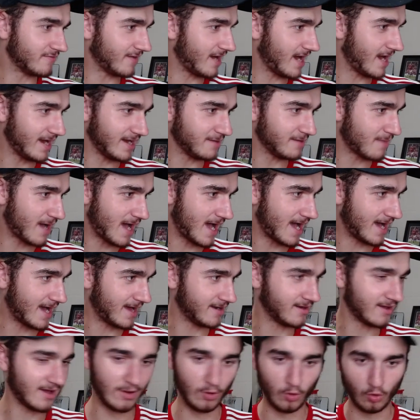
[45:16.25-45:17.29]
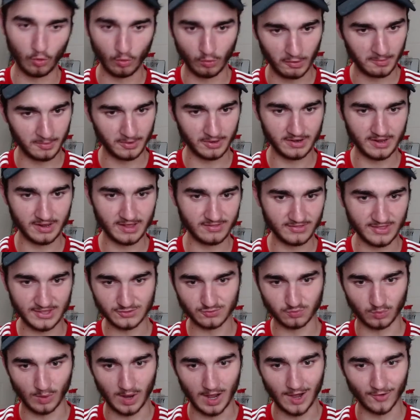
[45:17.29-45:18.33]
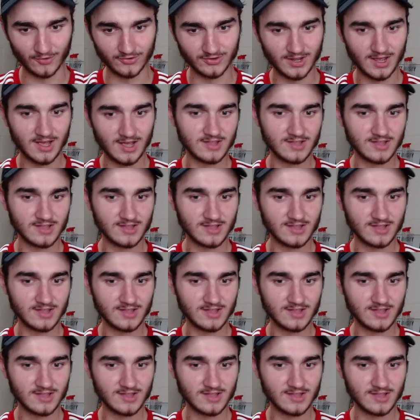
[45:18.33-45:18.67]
any man or woman in this world,